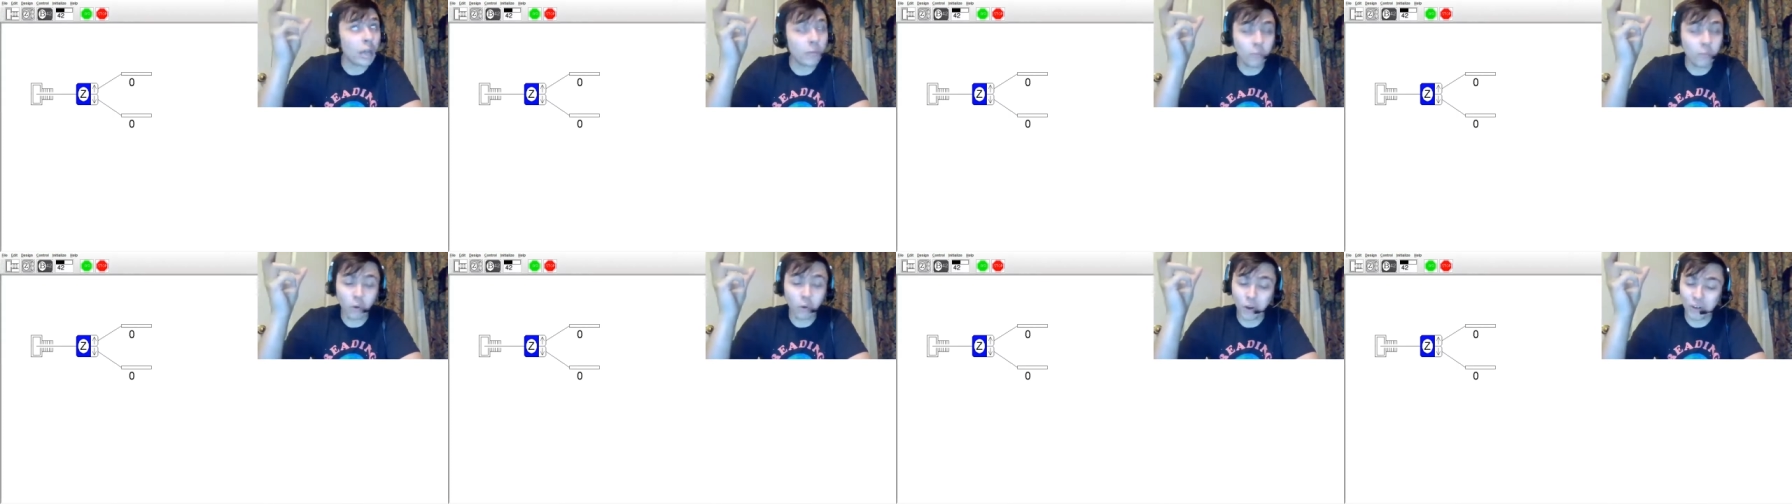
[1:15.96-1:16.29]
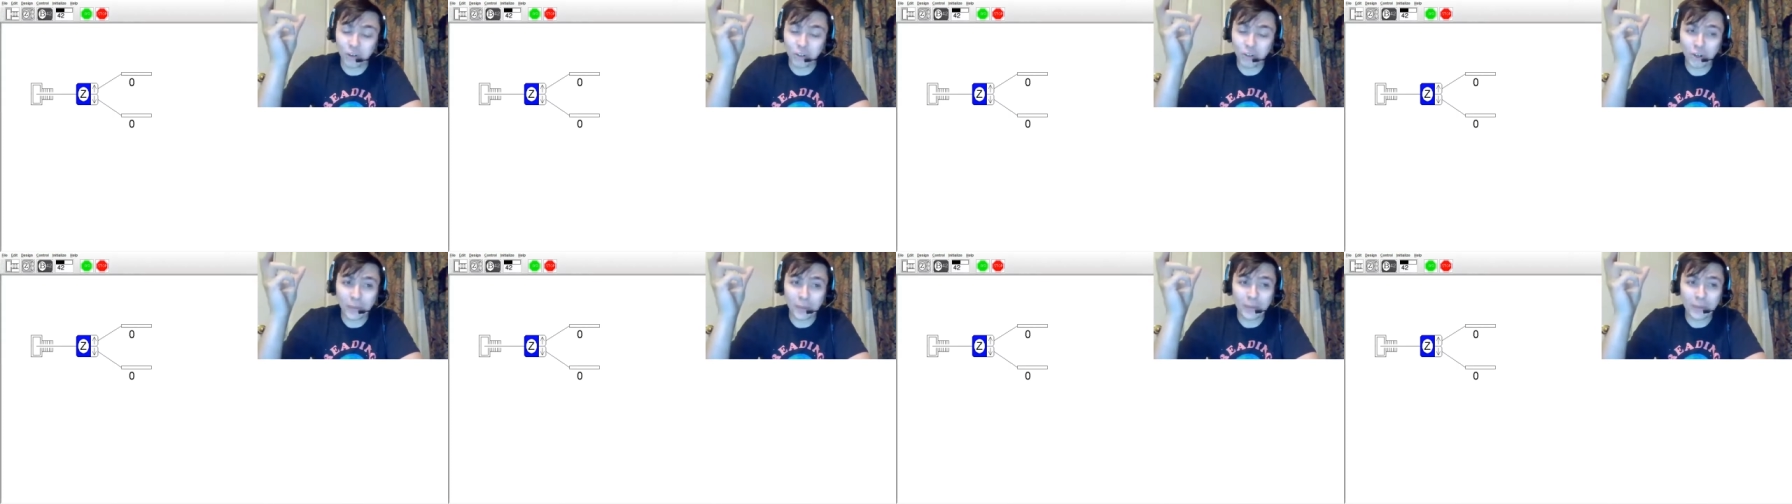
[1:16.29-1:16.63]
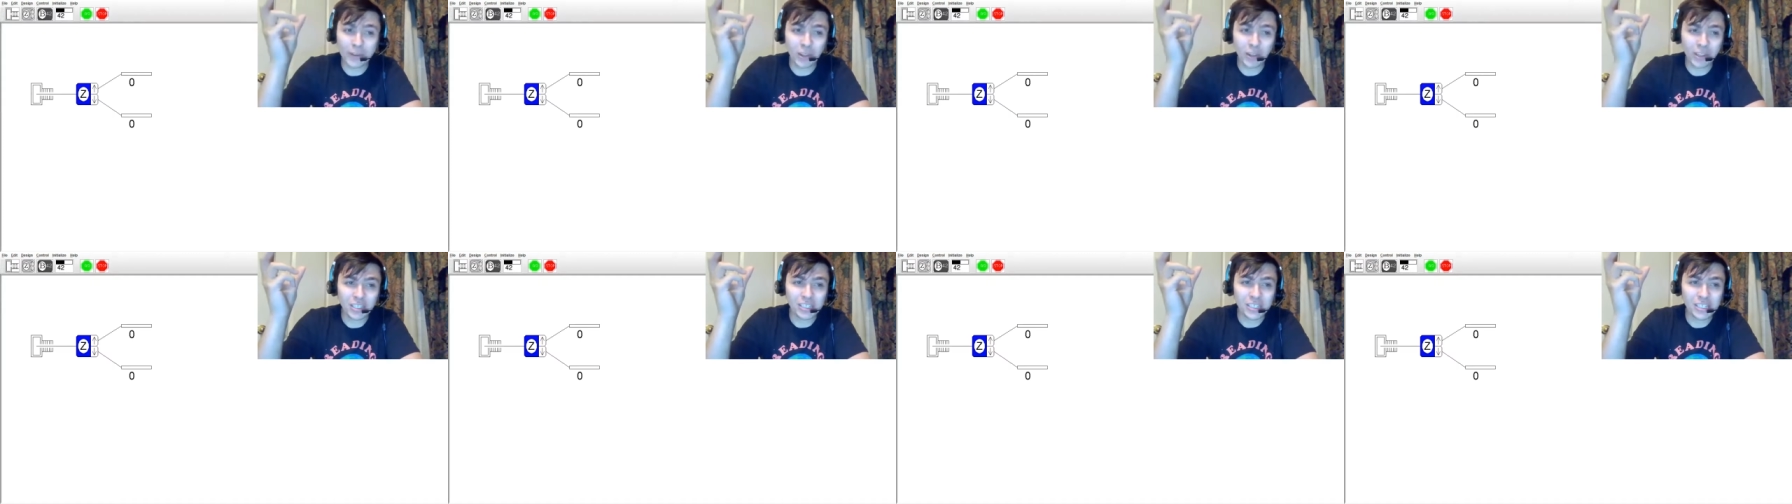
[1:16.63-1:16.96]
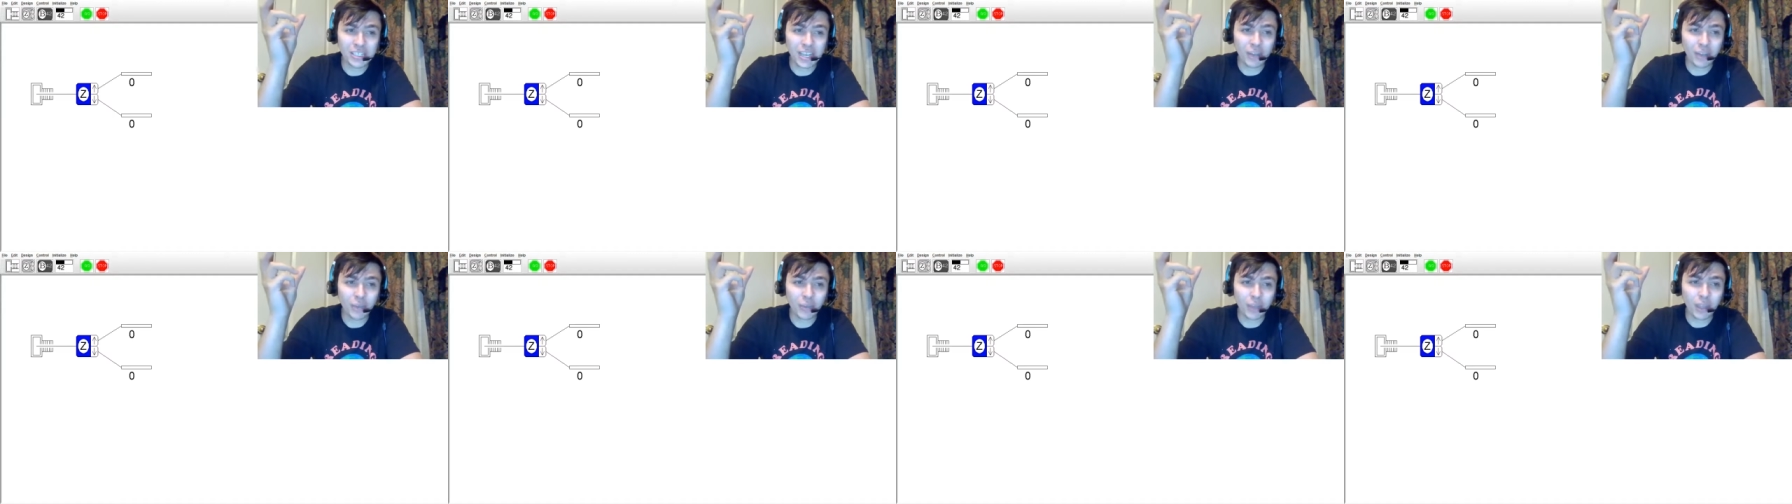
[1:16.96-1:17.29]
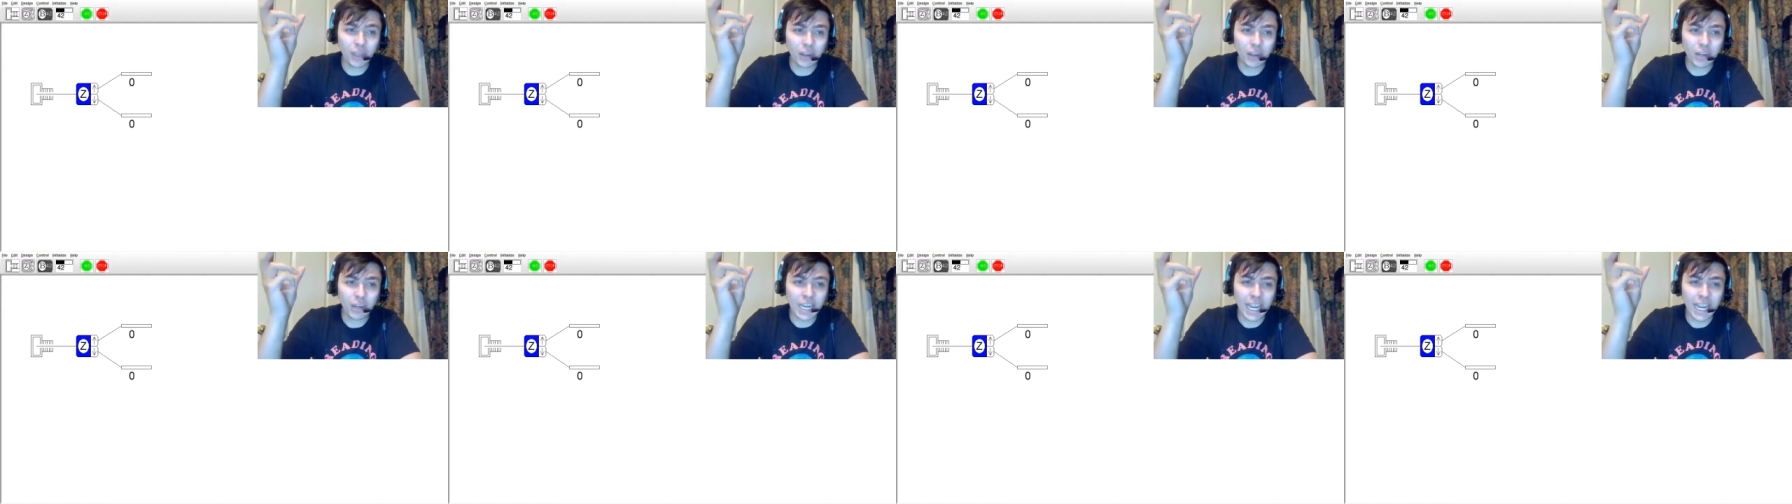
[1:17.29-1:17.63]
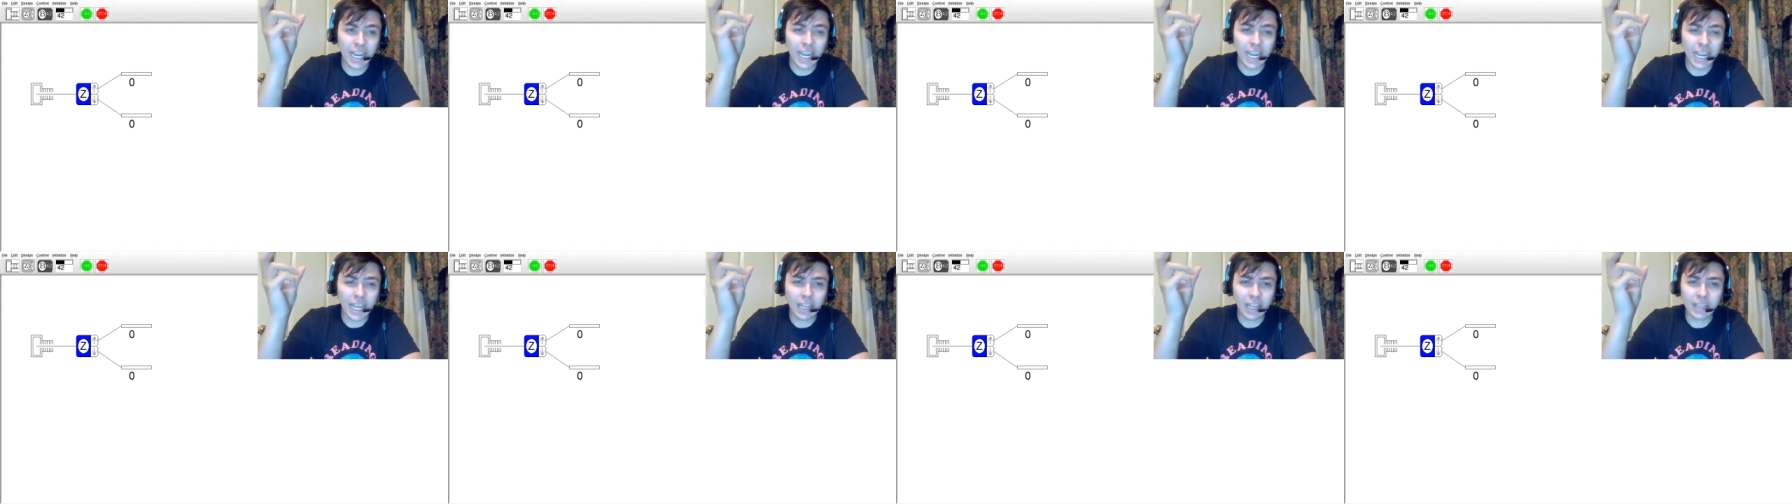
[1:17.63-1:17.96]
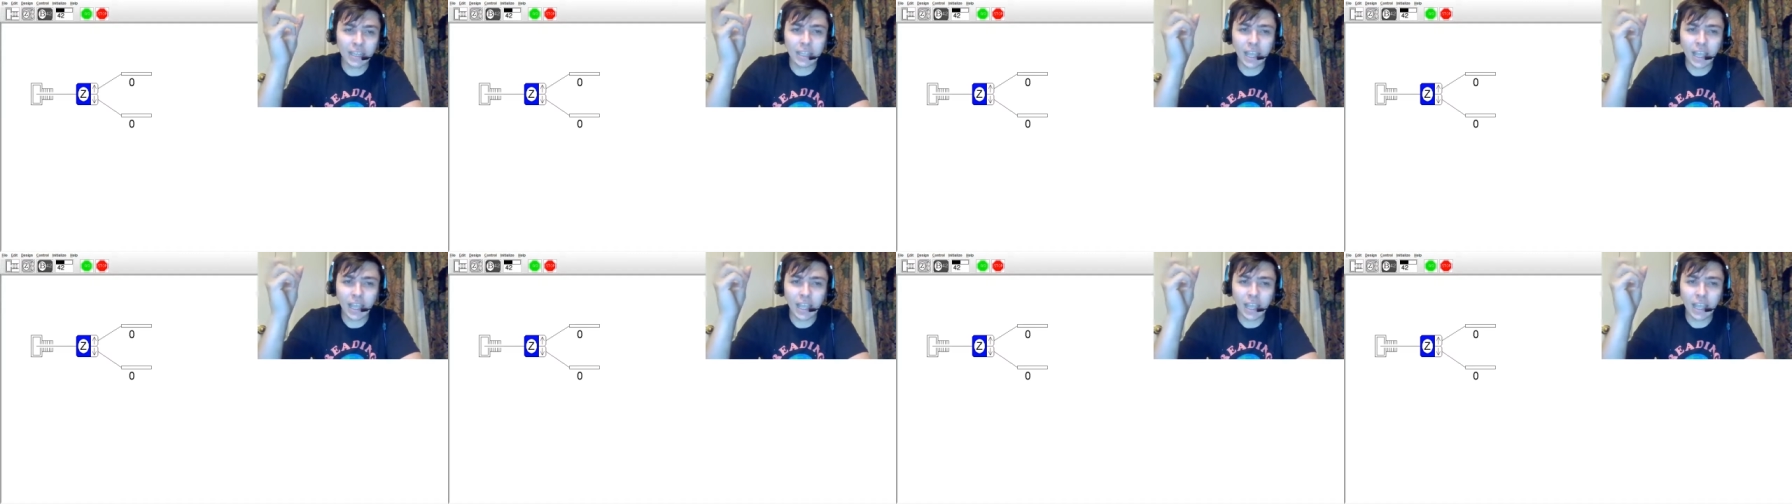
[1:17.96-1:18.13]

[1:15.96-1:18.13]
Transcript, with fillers: interpretations out there, and